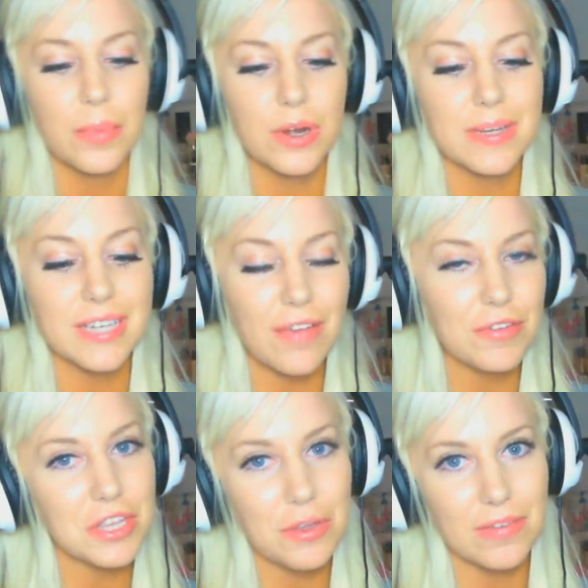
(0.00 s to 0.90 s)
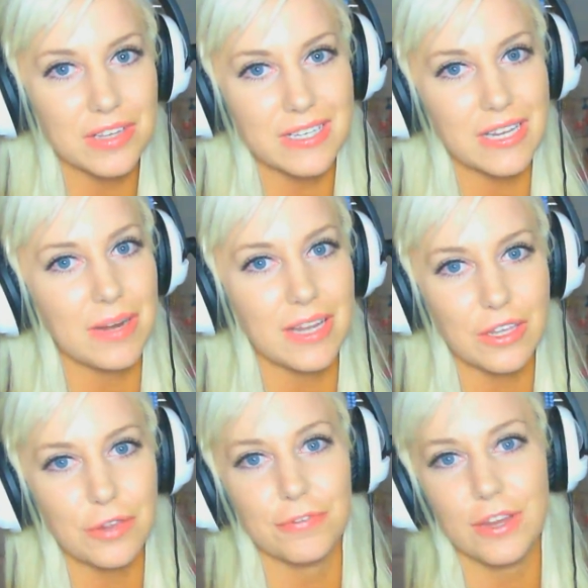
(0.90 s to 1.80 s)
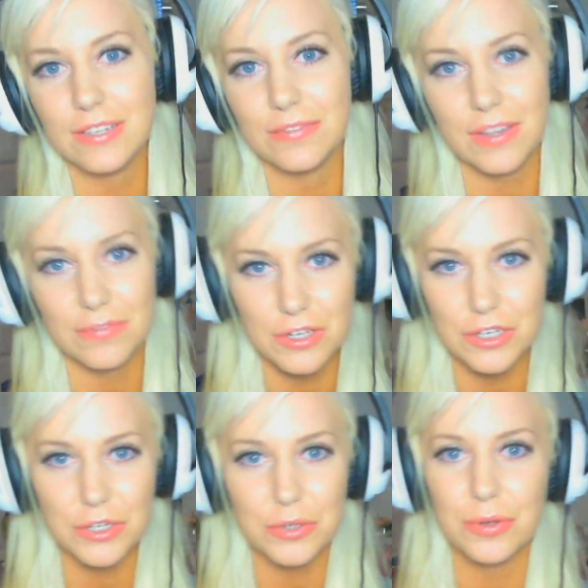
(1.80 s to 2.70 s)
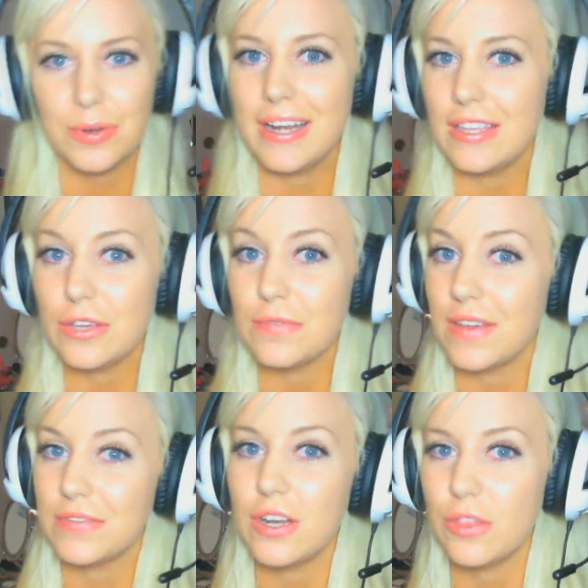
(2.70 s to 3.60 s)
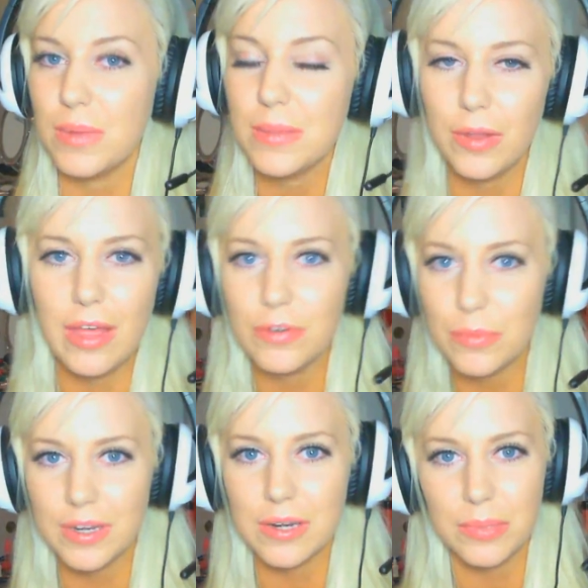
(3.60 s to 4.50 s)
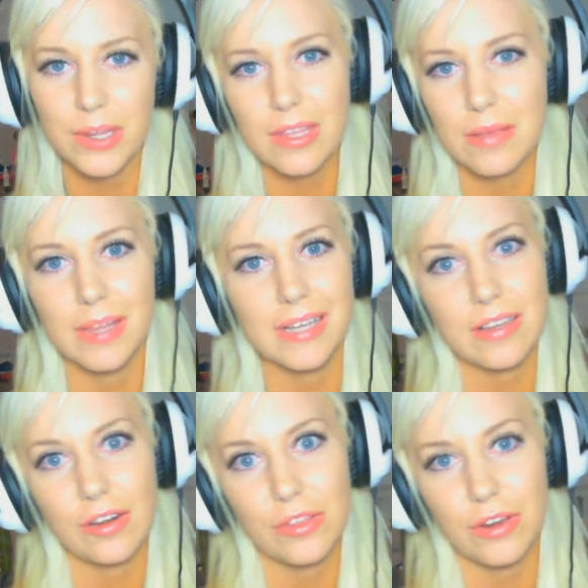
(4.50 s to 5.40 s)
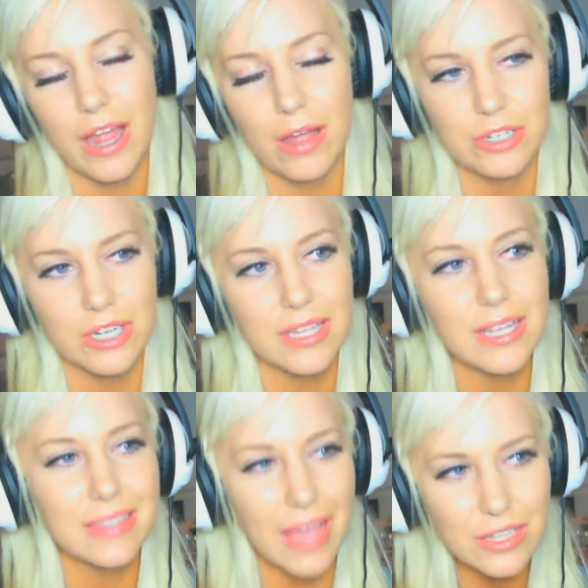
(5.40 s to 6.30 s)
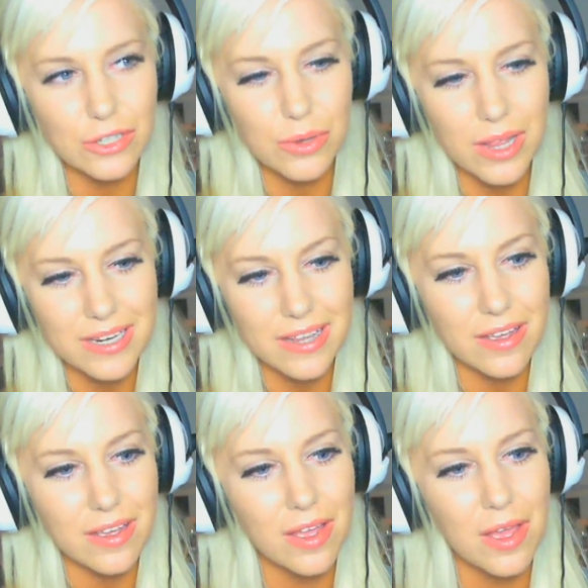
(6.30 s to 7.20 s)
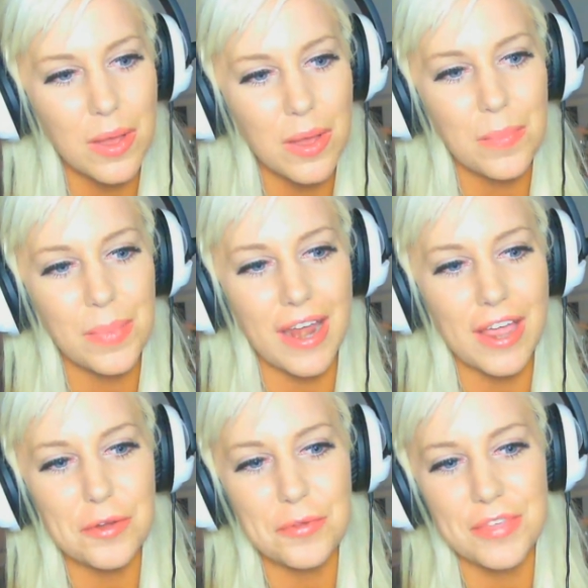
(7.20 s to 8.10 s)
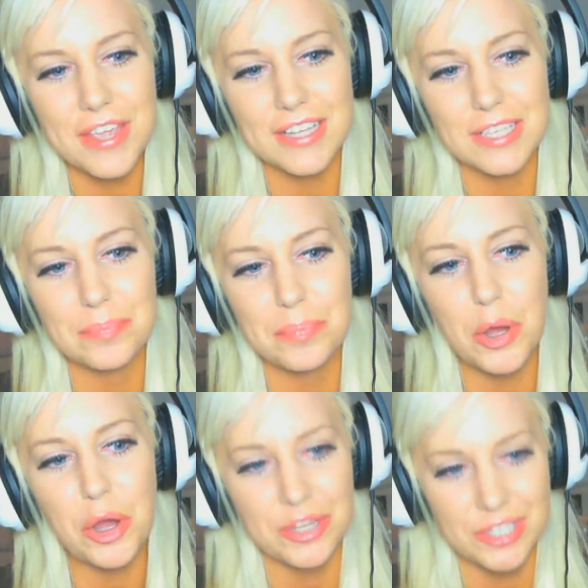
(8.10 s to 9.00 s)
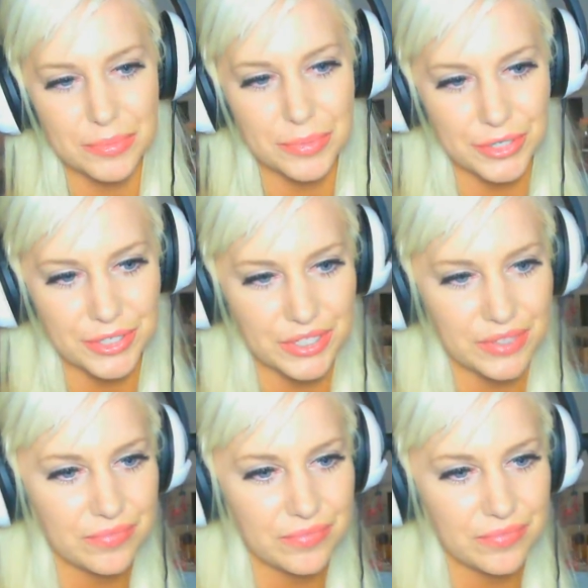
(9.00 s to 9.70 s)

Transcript: pretty much everything you have on Steam, anything your friends have gifted you, anything you've gifted other people, everyone can play them like sitting on their couch. And I think that's a cool idea, but I don't think it's possible